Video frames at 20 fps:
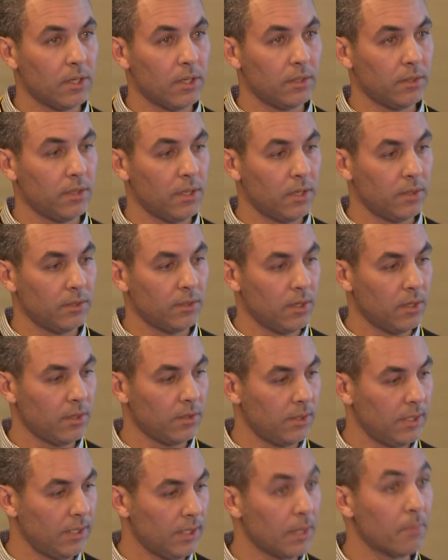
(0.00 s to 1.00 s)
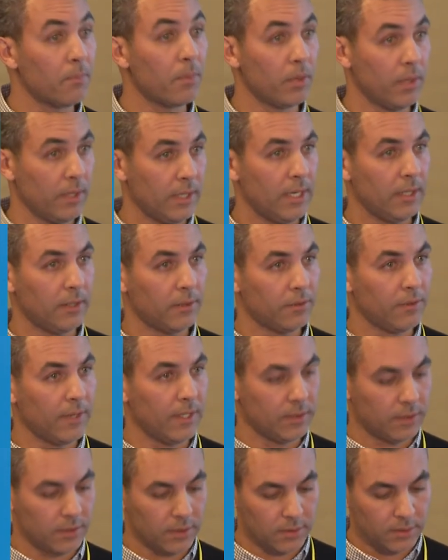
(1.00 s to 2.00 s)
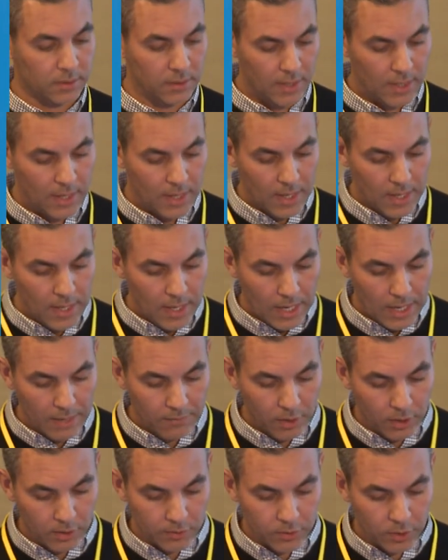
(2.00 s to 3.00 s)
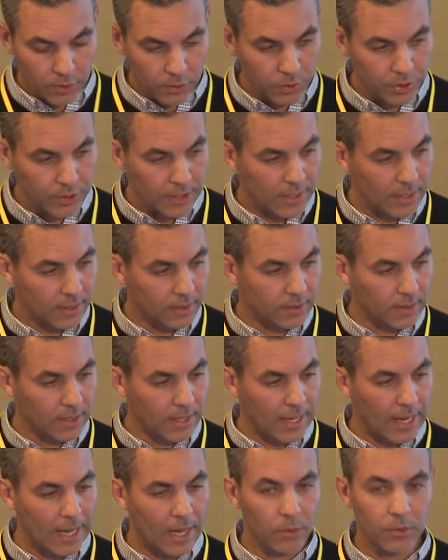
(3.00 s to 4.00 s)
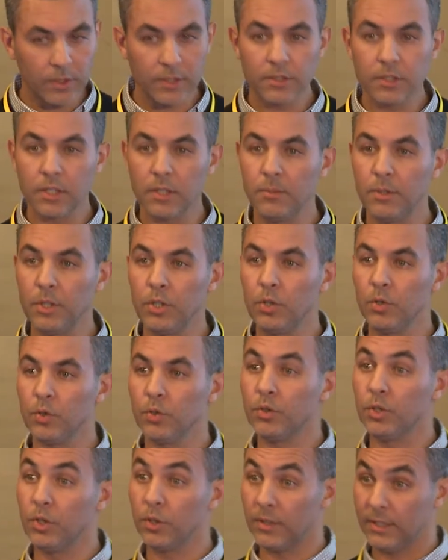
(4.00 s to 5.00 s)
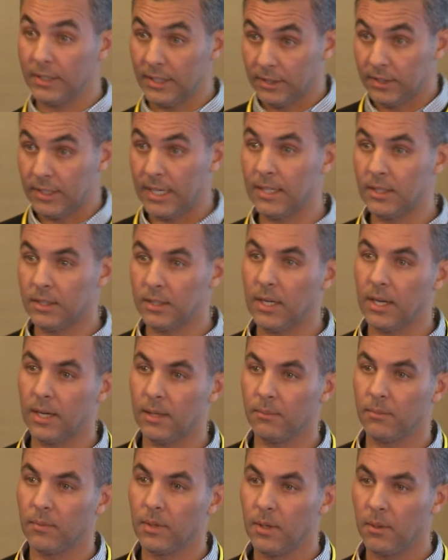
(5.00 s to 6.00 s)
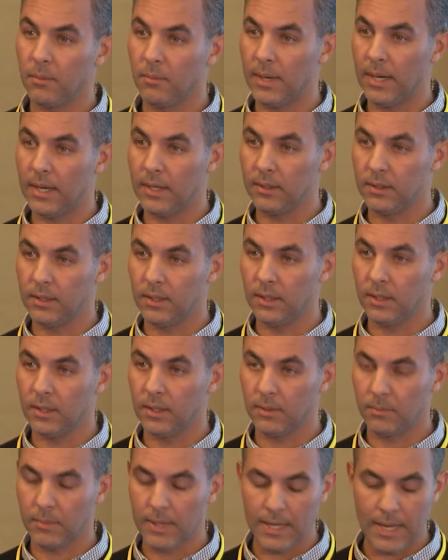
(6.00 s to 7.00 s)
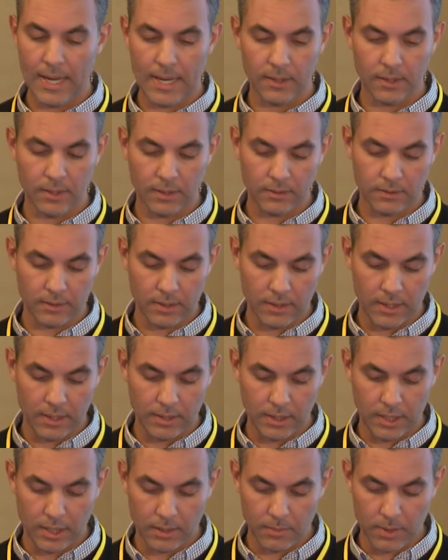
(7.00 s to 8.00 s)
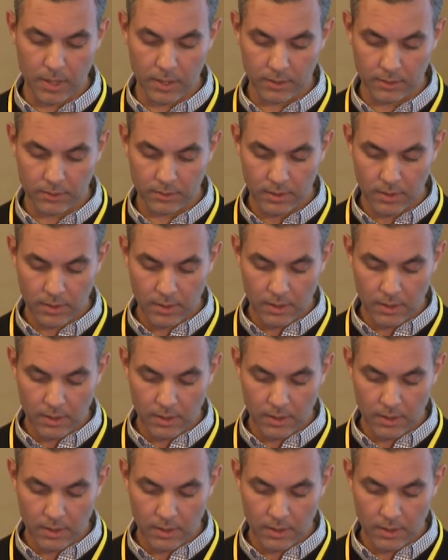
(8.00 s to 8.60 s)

on the component interfaces. I've also shared how this could be used during design time by analysts and gearbox